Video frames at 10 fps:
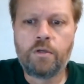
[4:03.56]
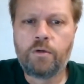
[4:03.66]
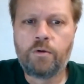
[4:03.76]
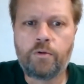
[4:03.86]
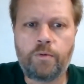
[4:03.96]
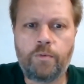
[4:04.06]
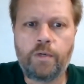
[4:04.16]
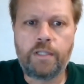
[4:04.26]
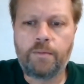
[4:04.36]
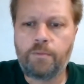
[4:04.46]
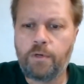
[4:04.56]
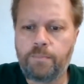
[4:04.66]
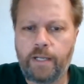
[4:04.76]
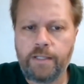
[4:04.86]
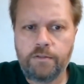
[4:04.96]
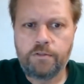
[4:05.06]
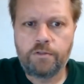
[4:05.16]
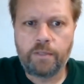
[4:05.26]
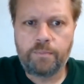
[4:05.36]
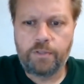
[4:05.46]
What what not, what button
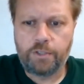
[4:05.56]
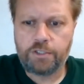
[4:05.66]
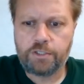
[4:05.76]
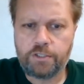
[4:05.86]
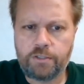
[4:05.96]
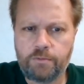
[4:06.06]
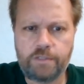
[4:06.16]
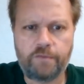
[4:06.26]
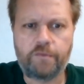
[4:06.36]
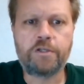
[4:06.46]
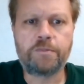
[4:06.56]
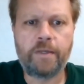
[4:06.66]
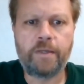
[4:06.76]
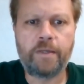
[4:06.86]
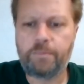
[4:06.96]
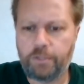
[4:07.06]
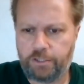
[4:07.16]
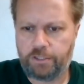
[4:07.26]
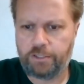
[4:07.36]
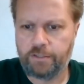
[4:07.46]
do I push? What's the first button I
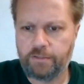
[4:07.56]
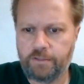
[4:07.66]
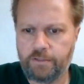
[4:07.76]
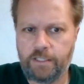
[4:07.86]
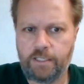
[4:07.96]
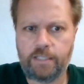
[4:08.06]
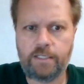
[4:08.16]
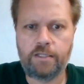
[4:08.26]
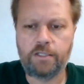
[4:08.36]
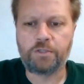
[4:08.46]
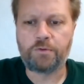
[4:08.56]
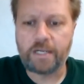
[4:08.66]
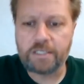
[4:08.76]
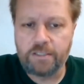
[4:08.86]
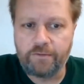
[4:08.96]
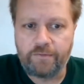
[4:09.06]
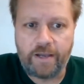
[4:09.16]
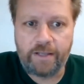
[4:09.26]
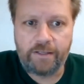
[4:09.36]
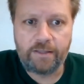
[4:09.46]
push to get in the direction of
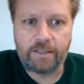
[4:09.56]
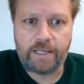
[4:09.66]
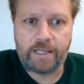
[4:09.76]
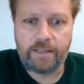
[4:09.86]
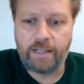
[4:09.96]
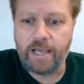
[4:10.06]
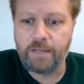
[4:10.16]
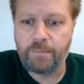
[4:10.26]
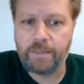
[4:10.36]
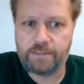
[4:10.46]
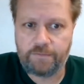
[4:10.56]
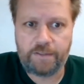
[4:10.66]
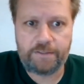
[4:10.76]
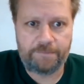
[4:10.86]
finding the line, line of best fit?